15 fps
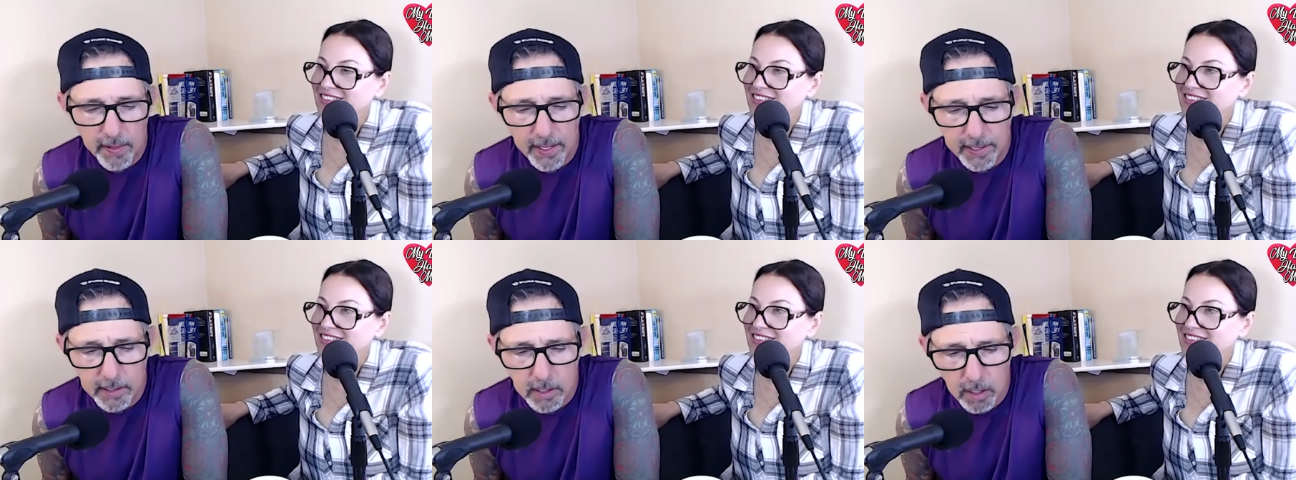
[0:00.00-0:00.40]

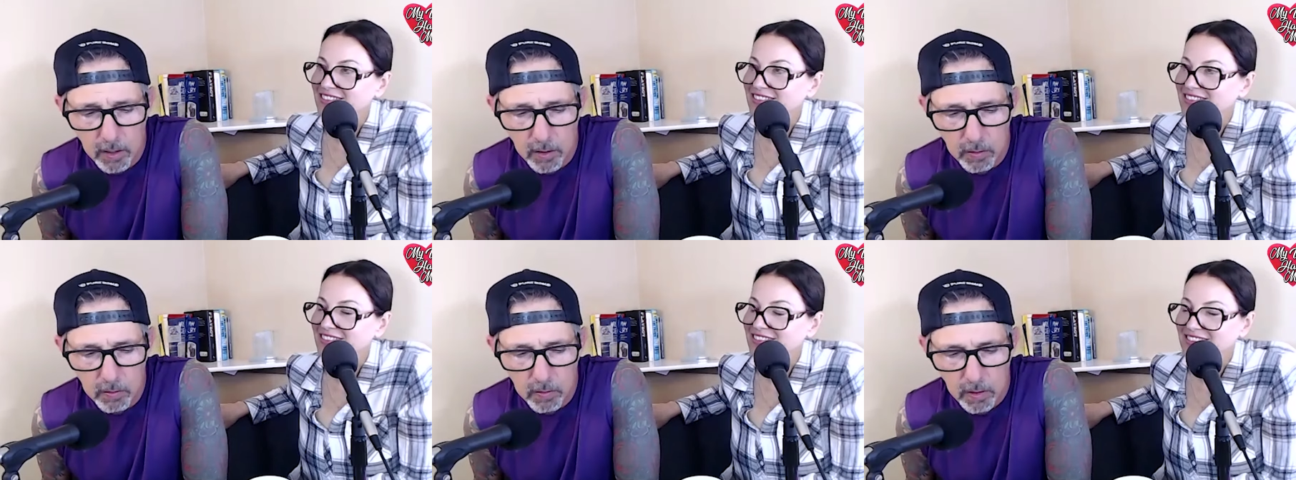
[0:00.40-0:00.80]
Speaker 1: they
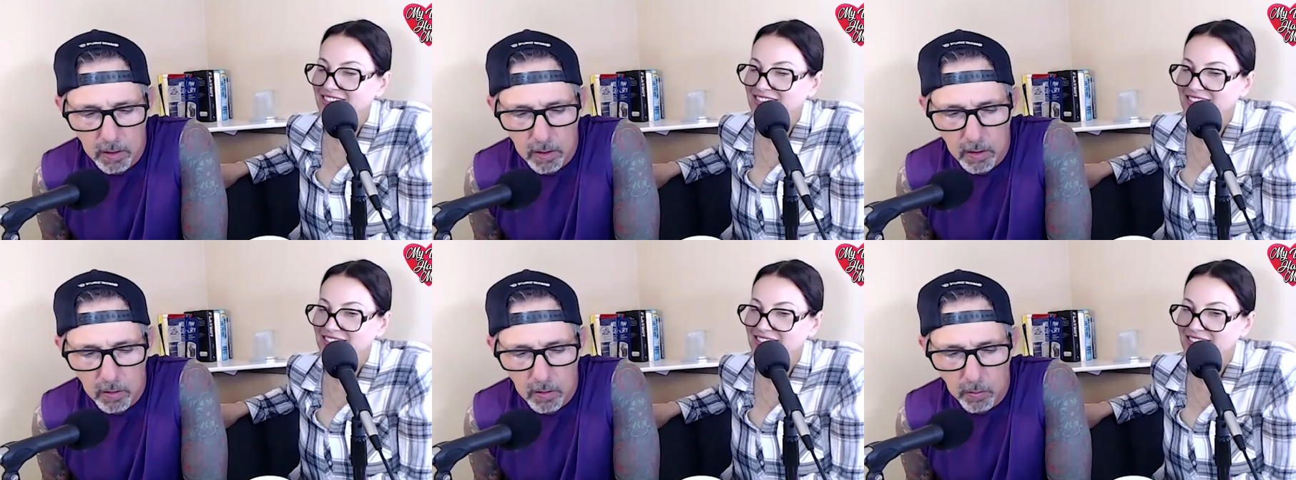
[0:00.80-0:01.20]
go,
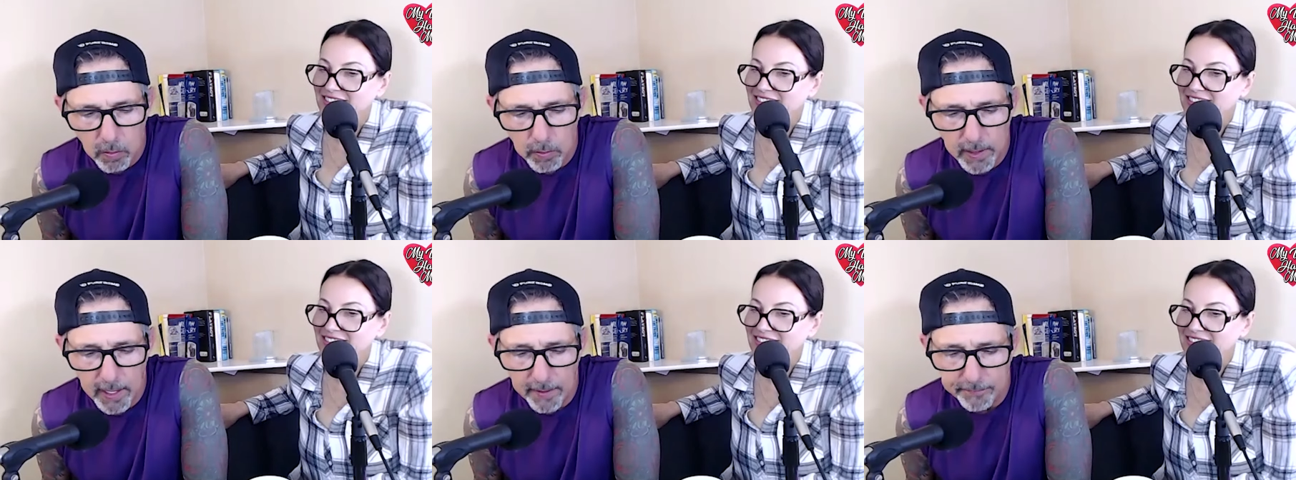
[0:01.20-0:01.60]

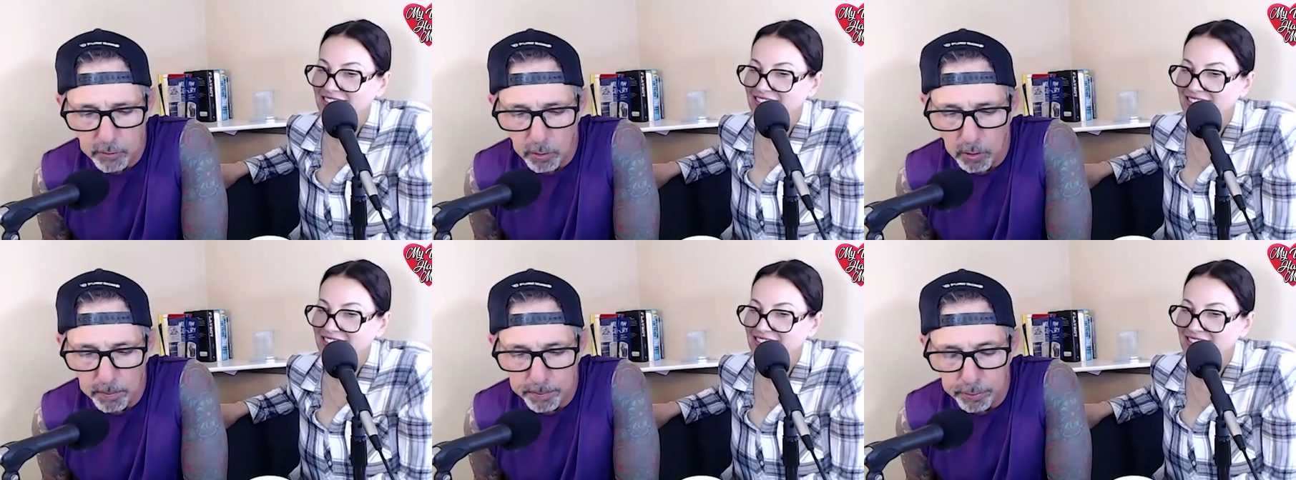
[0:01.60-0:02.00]
we have
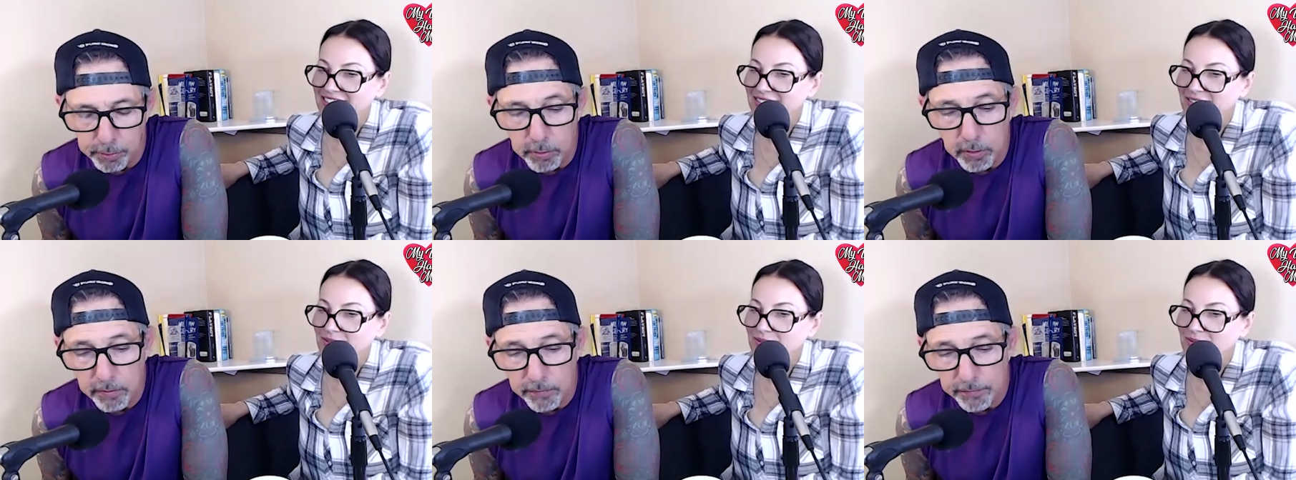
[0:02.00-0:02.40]
to
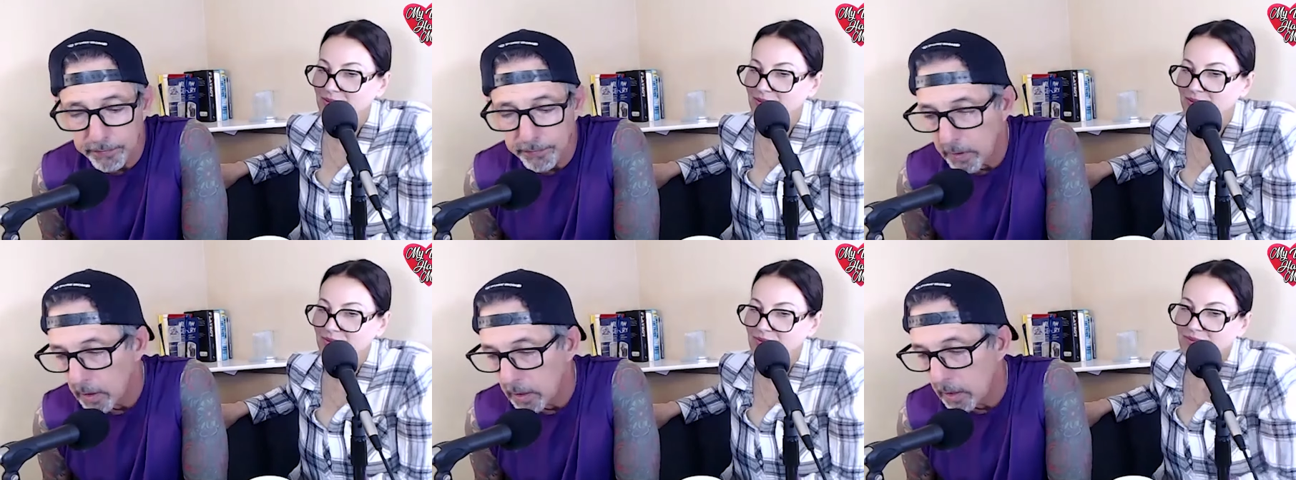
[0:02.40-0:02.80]

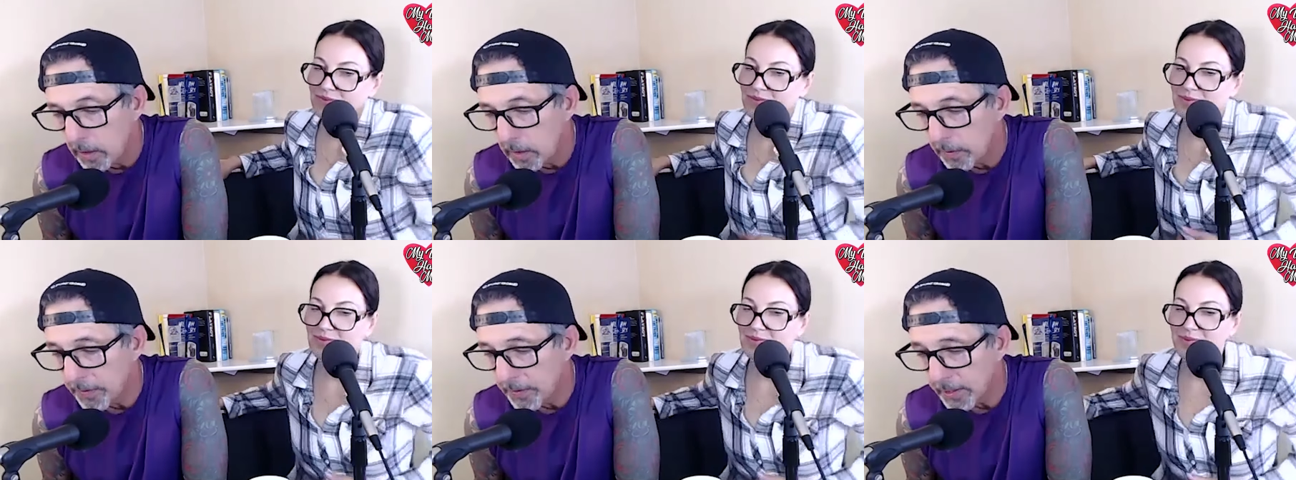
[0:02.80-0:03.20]
approve
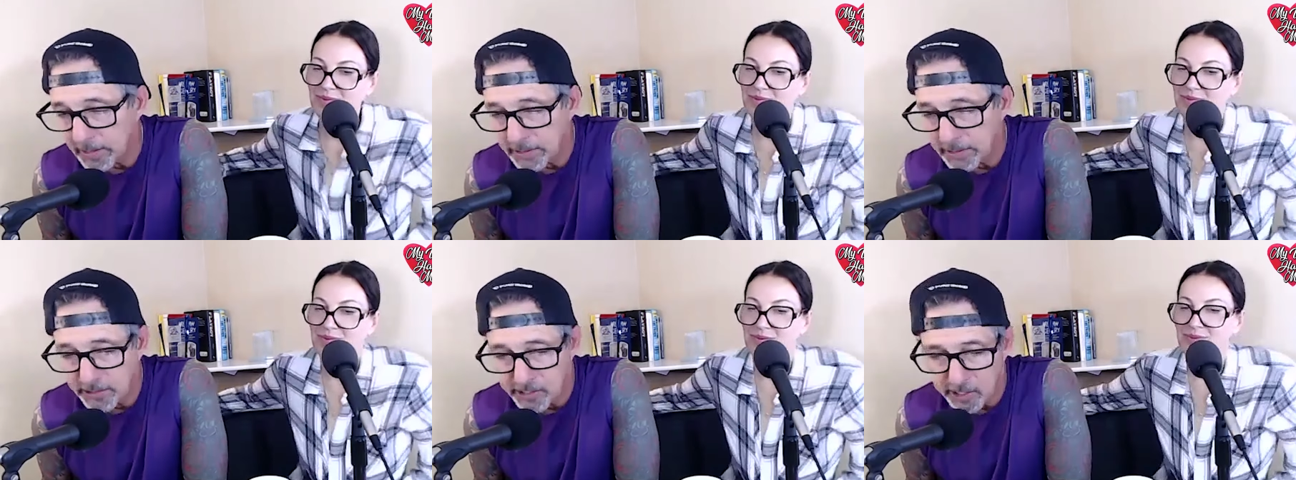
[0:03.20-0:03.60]
the
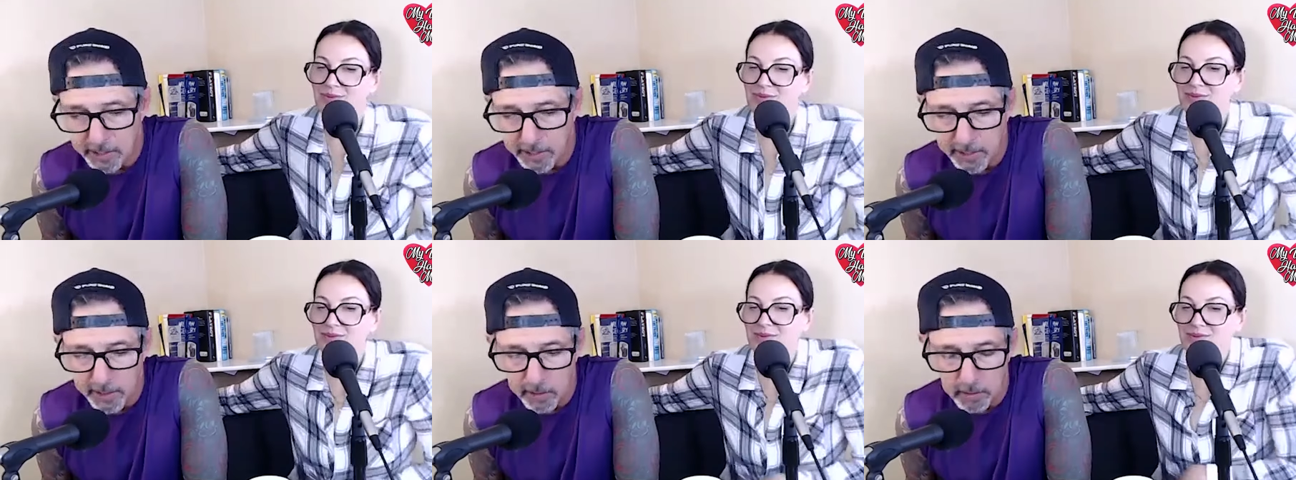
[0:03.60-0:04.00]

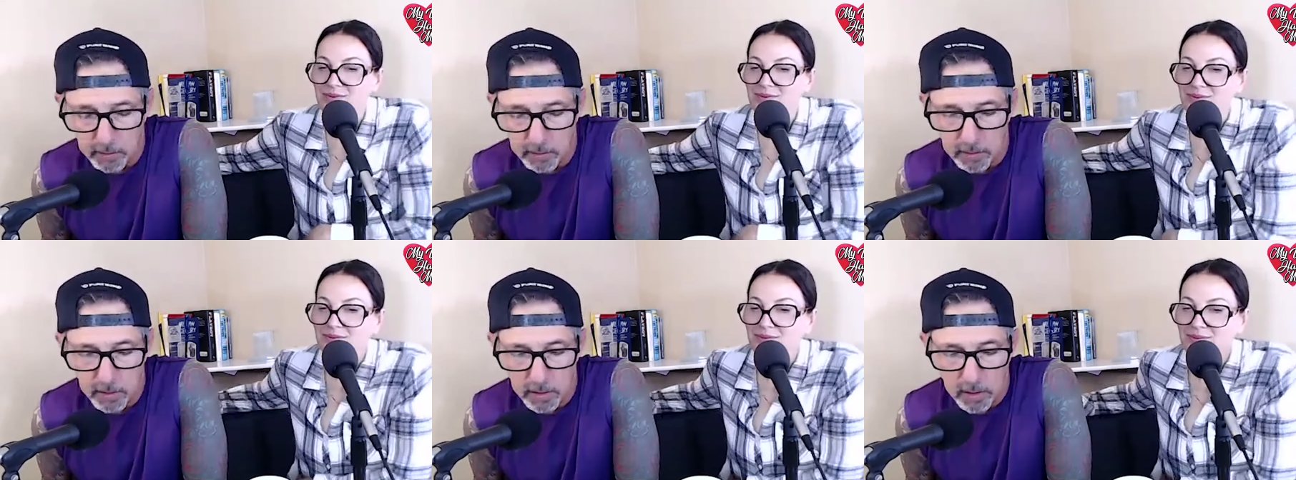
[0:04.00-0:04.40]
engineer.